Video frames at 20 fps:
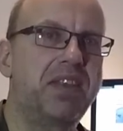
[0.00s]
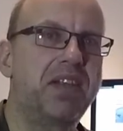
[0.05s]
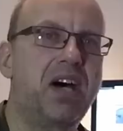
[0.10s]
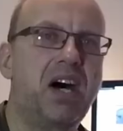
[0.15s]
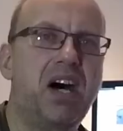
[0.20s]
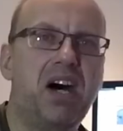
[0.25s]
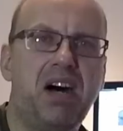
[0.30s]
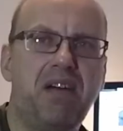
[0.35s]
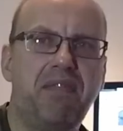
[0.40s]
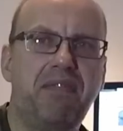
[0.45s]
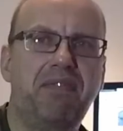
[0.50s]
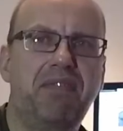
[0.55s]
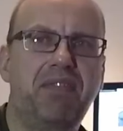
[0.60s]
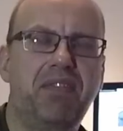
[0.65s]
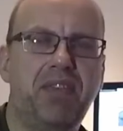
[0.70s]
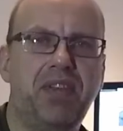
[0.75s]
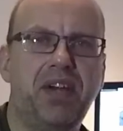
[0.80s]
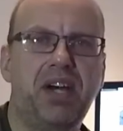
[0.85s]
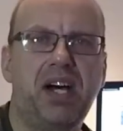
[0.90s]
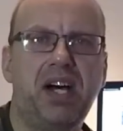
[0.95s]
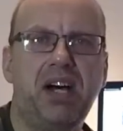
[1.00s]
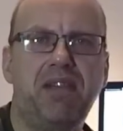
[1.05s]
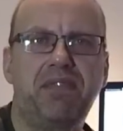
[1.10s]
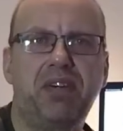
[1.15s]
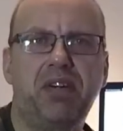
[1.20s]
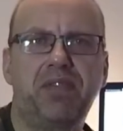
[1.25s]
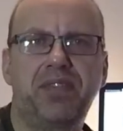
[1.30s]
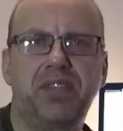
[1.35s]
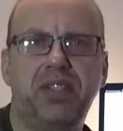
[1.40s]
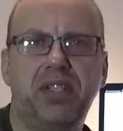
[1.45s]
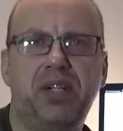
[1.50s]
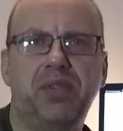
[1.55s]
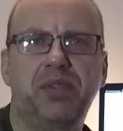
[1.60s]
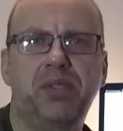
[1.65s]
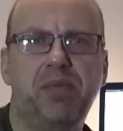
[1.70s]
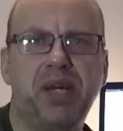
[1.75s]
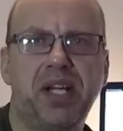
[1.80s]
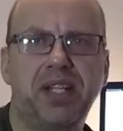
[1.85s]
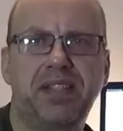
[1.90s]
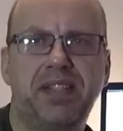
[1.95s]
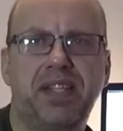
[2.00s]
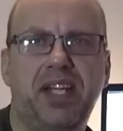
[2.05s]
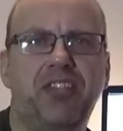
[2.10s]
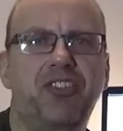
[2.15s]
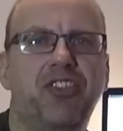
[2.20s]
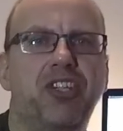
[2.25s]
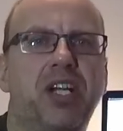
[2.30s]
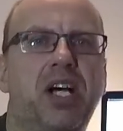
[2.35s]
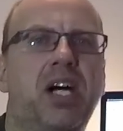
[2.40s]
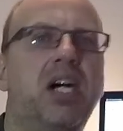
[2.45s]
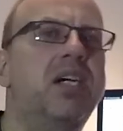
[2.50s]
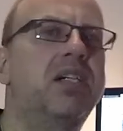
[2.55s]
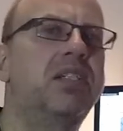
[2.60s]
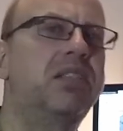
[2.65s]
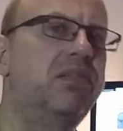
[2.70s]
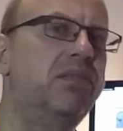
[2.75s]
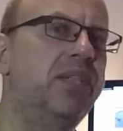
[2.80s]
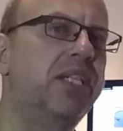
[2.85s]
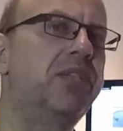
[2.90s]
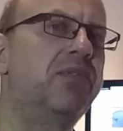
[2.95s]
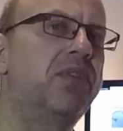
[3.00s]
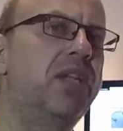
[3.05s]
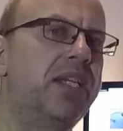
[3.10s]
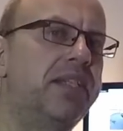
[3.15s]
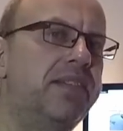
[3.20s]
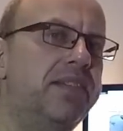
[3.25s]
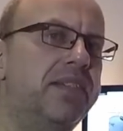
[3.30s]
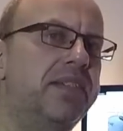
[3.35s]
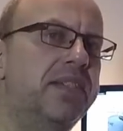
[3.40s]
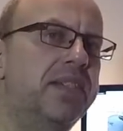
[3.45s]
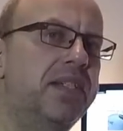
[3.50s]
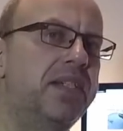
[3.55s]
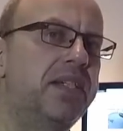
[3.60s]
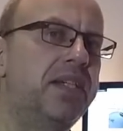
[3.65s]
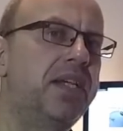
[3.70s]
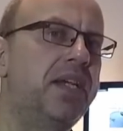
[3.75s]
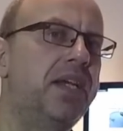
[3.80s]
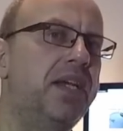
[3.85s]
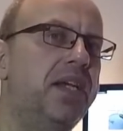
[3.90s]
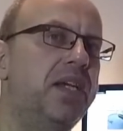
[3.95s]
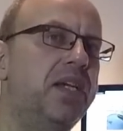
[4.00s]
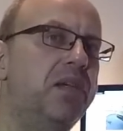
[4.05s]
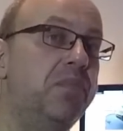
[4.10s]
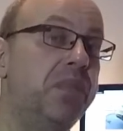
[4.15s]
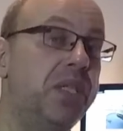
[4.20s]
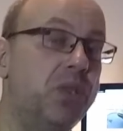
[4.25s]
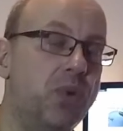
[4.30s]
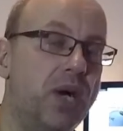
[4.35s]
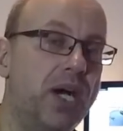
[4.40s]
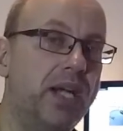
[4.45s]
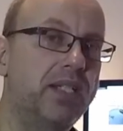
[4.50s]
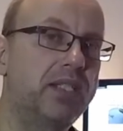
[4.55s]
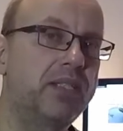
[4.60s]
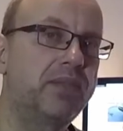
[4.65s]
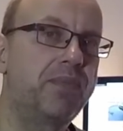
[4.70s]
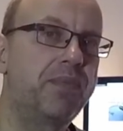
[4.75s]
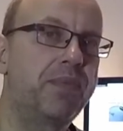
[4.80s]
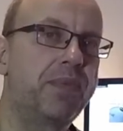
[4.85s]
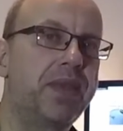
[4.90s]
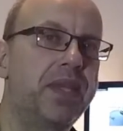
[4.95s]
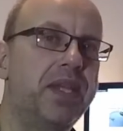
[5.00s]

the half of the Autobahn section are regulated. Meanwhile,